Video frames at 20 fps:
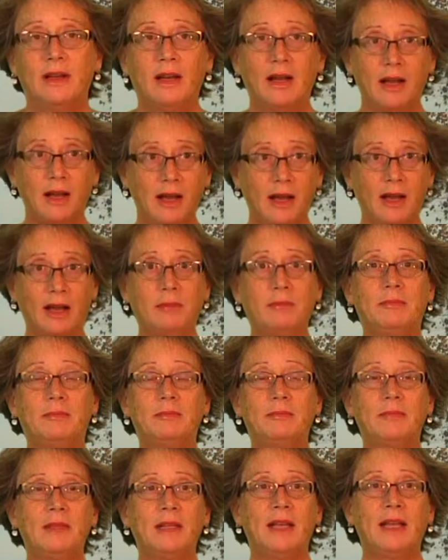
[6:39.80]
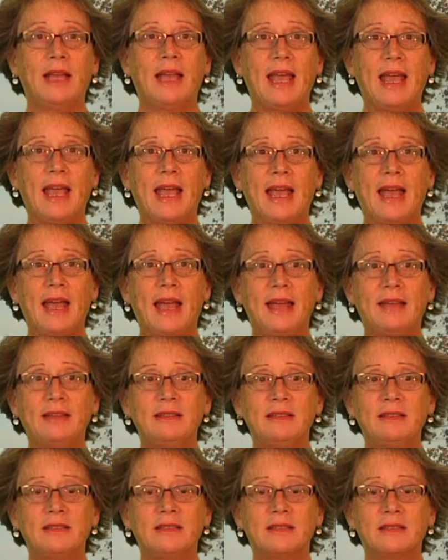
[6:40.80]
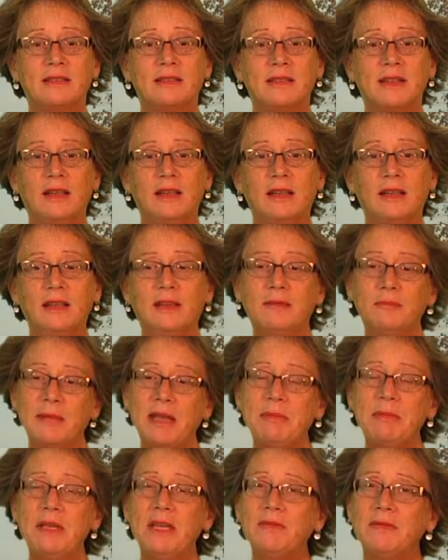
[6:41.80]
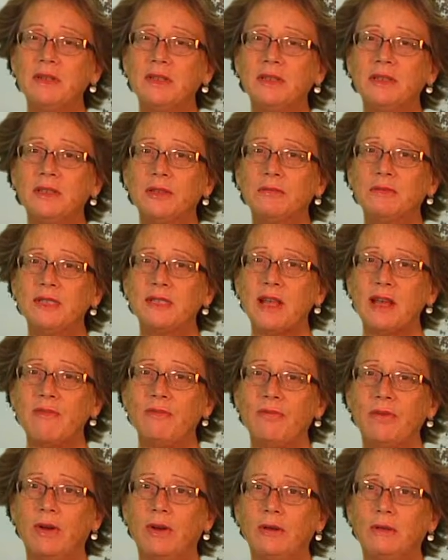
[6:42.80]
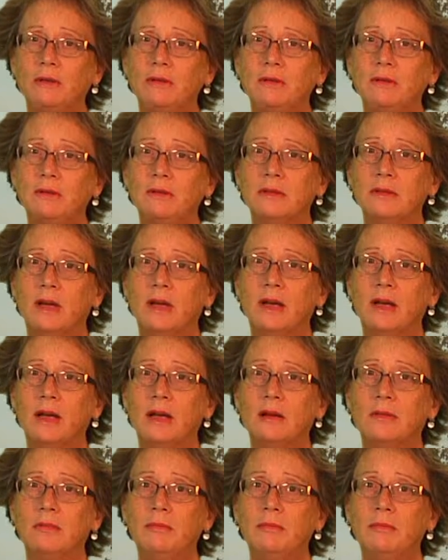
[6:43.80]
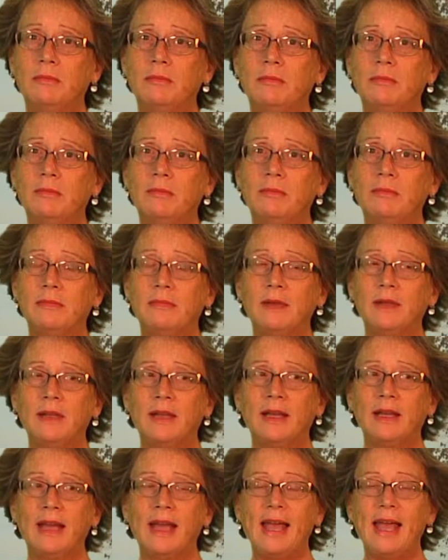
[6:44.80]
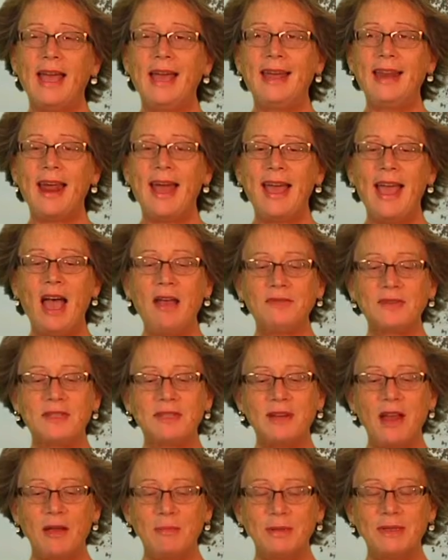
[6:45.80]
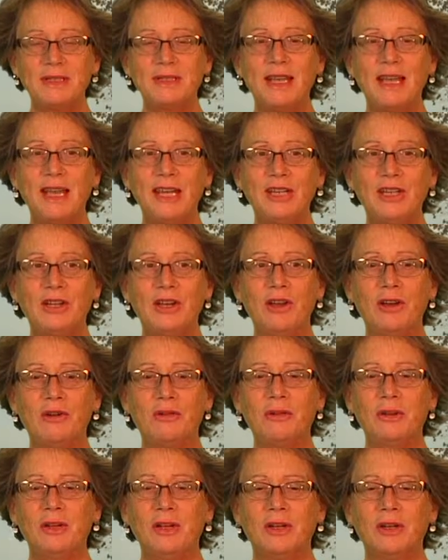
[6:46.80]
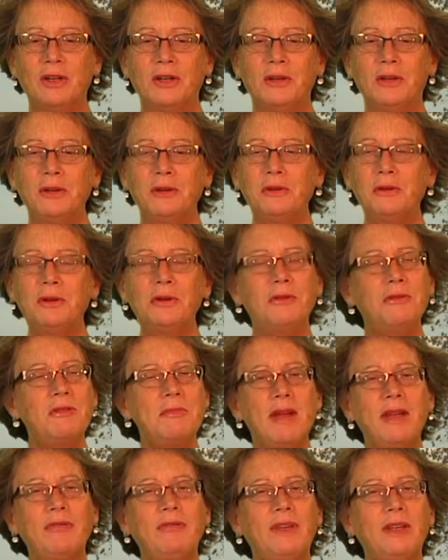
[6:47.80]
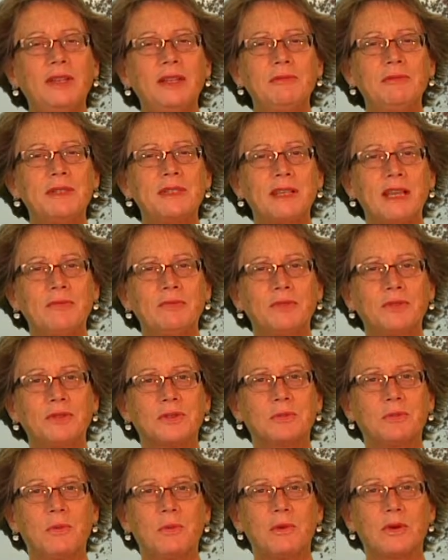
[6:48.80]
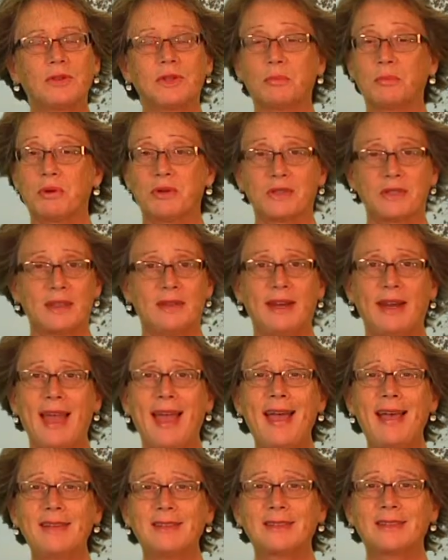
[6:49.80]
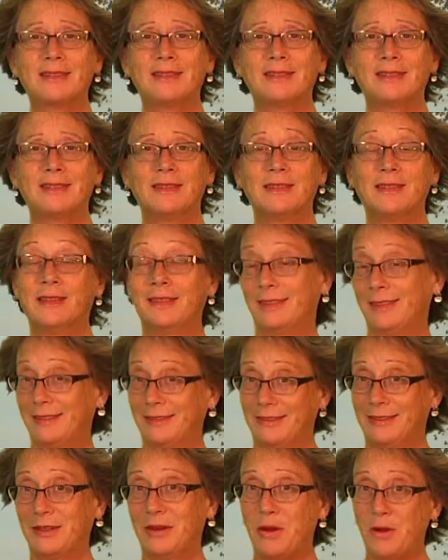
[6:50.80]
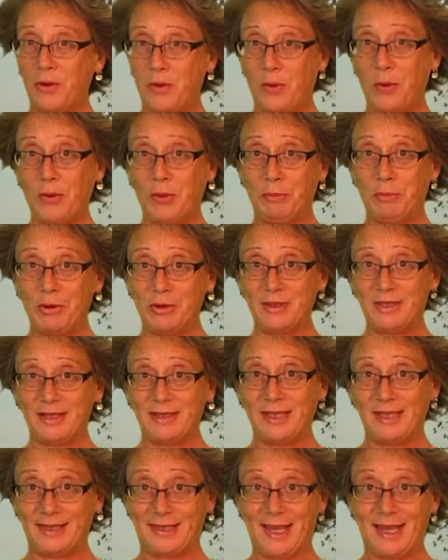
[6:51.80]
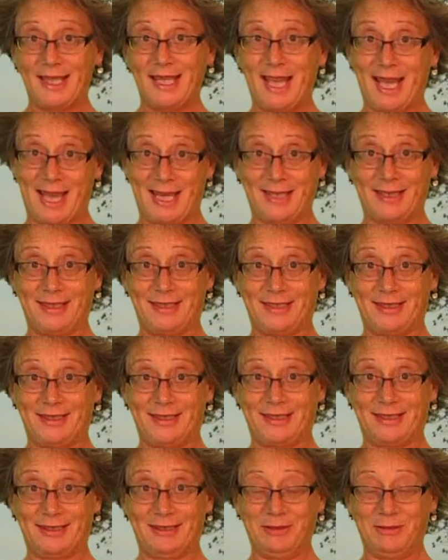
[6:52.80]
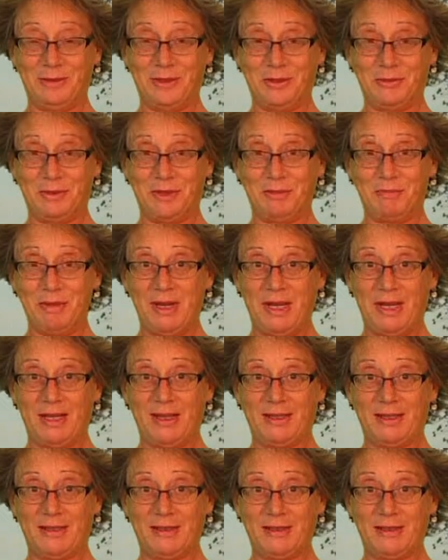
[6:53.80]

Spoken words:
and maybe even a little resentful. And I have to stop and say, who am I feeling resentful toward? The person that asked, or the person that said yes, which was me?